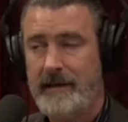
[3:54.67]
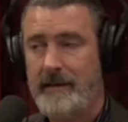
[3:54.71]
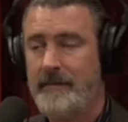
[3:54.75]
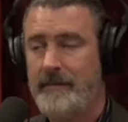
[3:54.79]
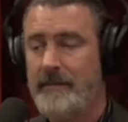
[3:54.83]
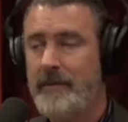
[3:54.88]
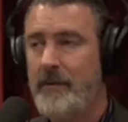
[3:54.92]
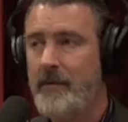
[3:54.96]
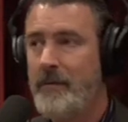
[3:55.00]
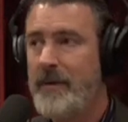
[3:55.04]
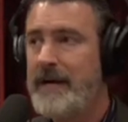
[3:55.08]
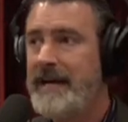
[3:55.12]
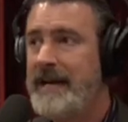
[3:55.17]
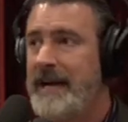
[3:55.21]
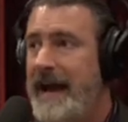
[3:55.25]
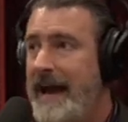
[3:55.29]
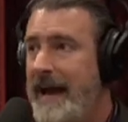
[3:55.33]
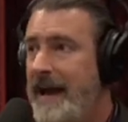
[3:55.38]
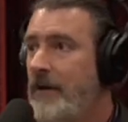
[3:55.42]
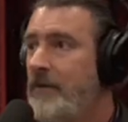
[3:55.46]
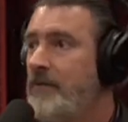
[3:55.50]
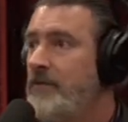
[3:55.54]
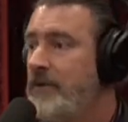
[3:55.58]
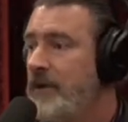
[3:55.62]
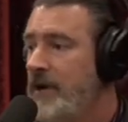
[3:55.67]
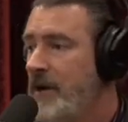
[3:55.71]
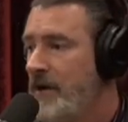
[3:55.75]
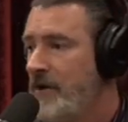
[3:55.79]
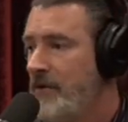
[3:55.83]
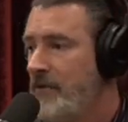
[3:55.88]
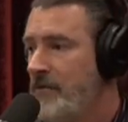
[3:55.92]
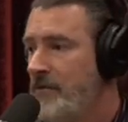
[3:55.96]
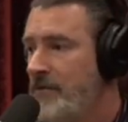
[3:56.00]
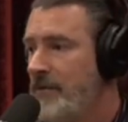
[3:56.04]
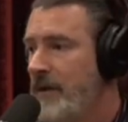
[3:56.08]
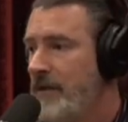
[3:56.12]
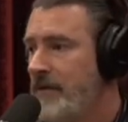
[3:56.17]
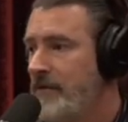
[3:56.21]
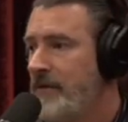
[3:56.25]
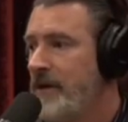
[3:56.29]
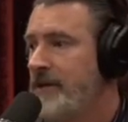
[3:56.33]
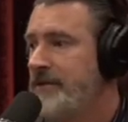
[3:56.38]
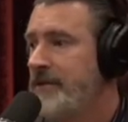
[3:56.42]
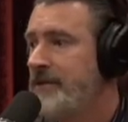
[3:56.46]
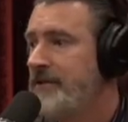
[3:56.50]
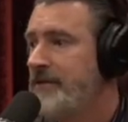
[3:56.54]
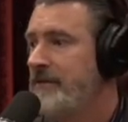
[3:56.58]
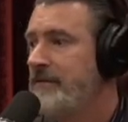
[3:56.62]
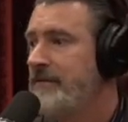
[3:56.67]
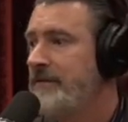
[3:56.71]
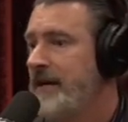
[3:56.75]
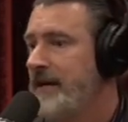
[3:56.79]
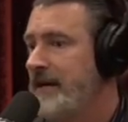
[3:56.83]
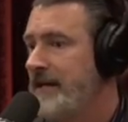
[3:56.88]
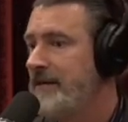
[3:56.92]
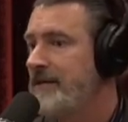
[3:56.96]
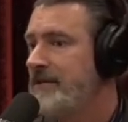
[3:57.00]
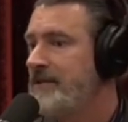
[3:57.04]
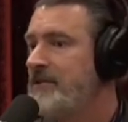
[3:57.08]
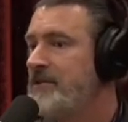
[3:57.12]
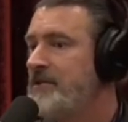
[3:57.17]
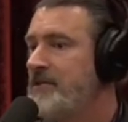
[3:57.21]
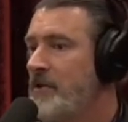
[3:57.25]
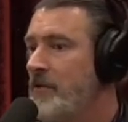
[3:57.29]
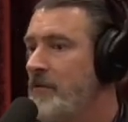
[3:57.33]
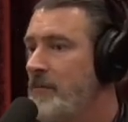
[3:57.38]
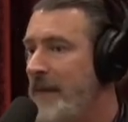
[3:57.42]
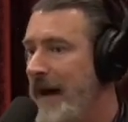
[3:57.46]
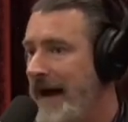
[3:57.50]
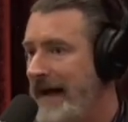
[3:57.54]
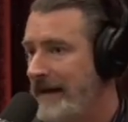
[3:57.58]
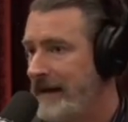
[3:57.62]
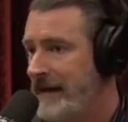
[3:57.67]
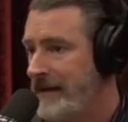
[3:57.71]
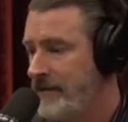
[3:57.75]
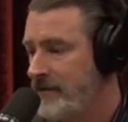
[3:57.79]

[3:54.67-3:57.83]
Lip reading: But we now know that the Russians are fighting so badly.